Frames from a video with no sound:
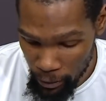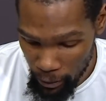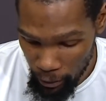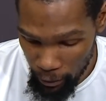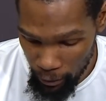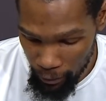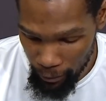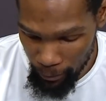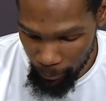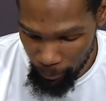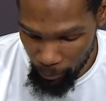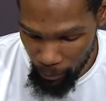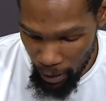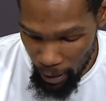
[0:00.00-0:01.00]

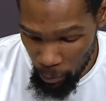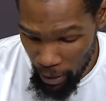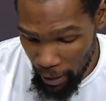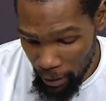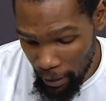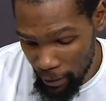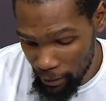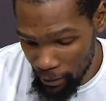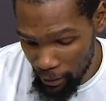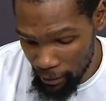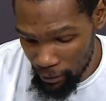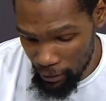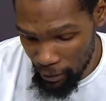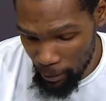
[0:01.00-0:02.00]
And we had 19
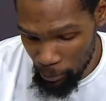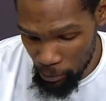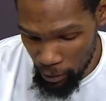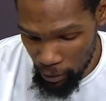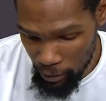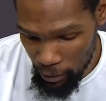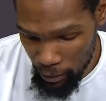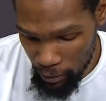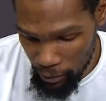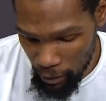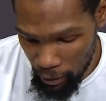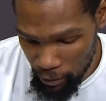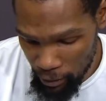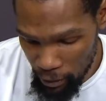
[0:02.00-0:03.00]
as a team, so that says
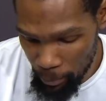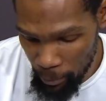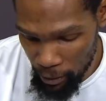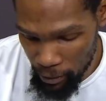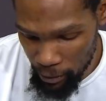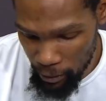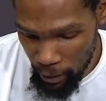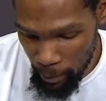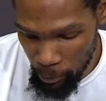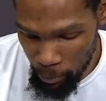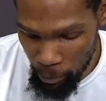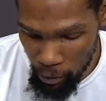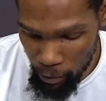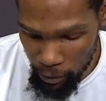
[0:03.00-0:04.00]
our teammates kept the
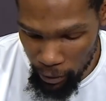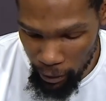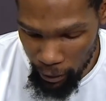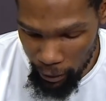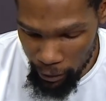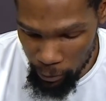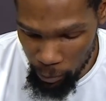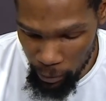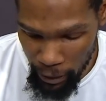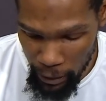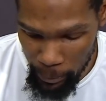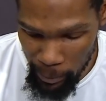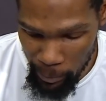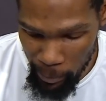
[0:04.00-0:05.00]
ball in their hands. We got
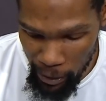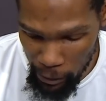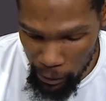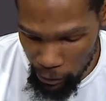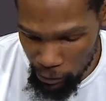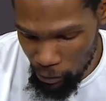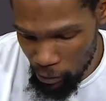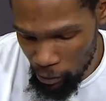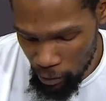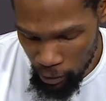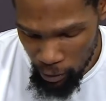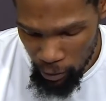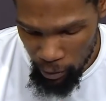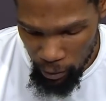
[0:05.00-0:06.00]
to be better. So,
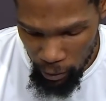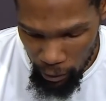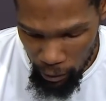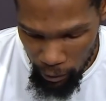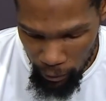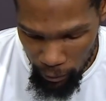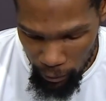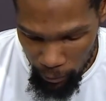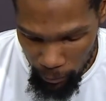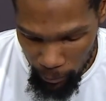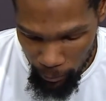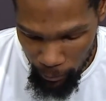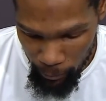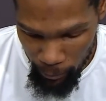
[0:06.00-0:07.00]

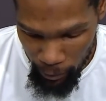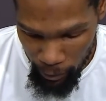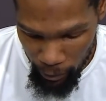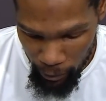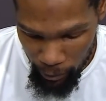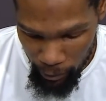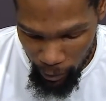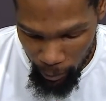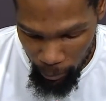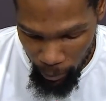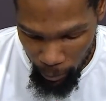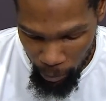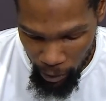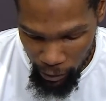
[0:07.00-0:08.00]
you know,
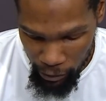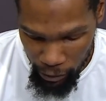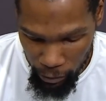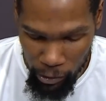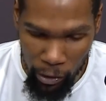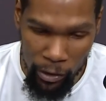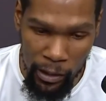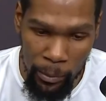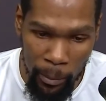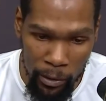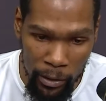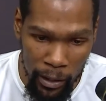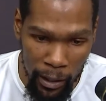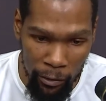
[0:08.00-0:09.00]
I probably should go talk to him
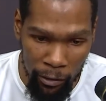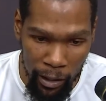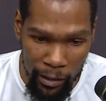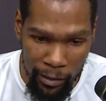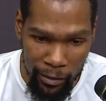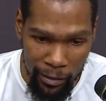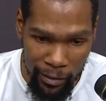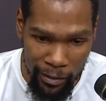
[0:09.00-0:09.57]
about that right now.